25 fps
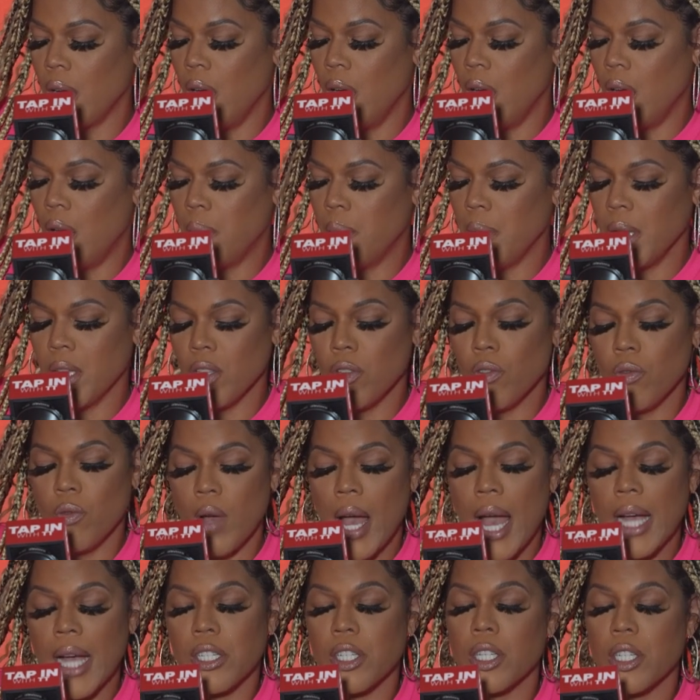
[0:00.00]
um, and you
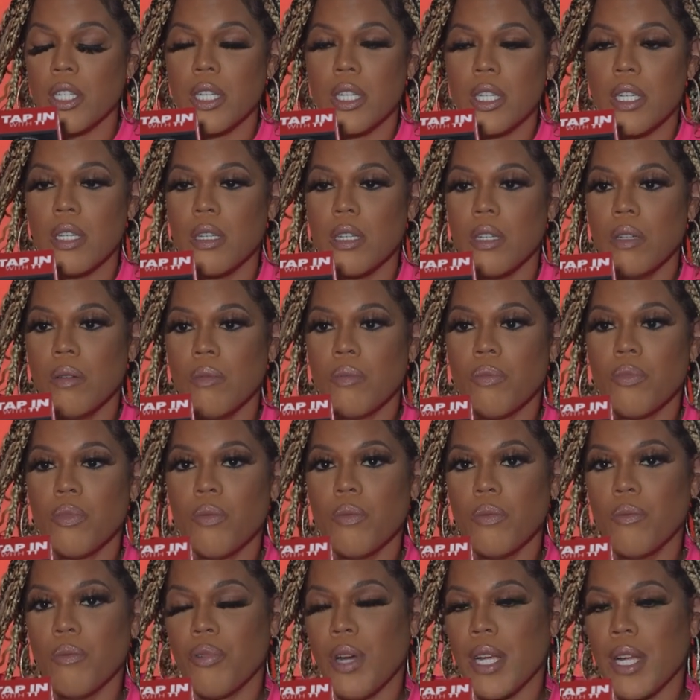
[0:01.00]
actually
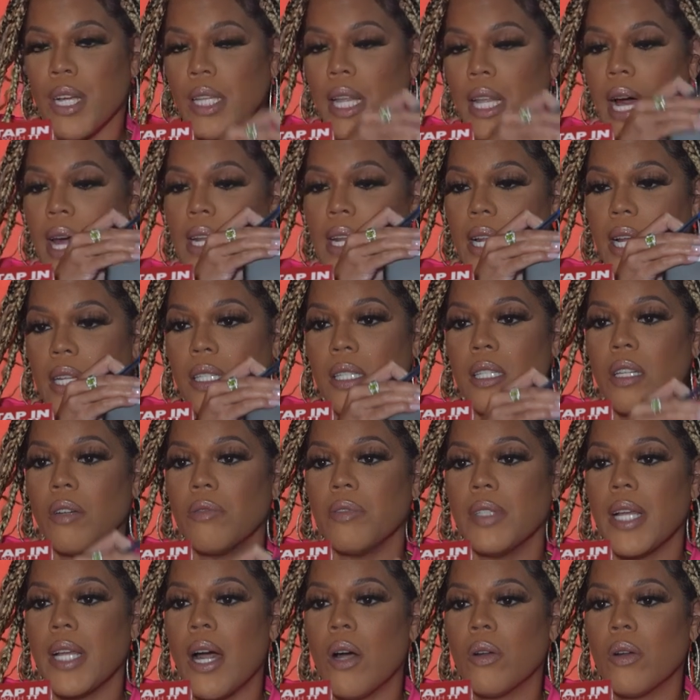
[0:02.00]
break a lot of that
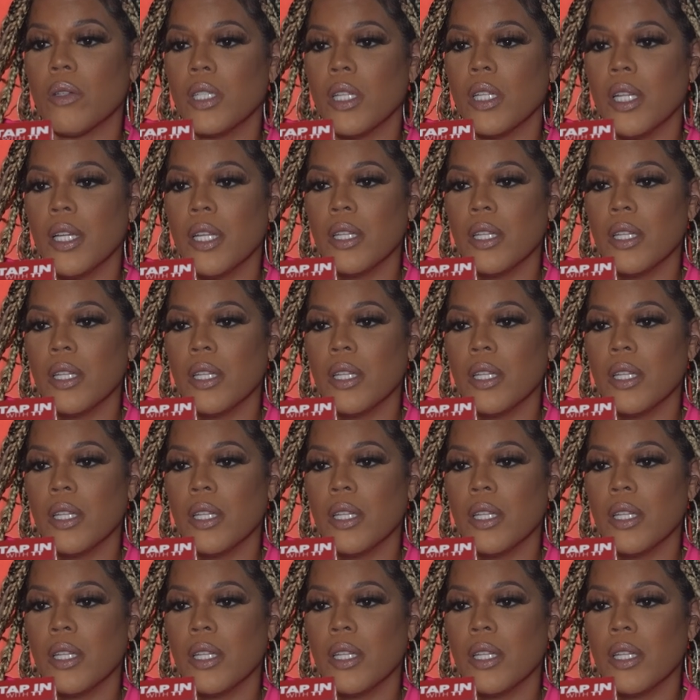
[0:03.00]
stuff down in, mm-hmm.